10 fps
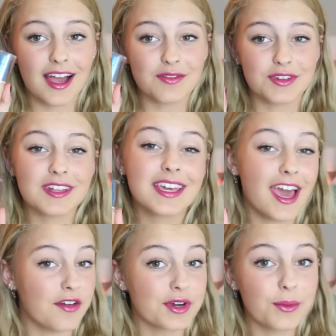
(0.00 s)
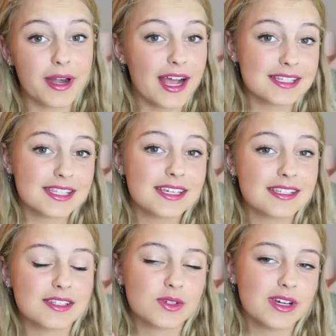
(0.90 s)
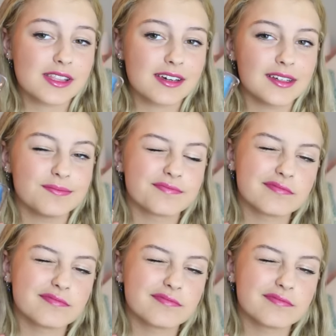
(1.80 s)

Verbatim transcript: I feel like everyone has this, and so I thought,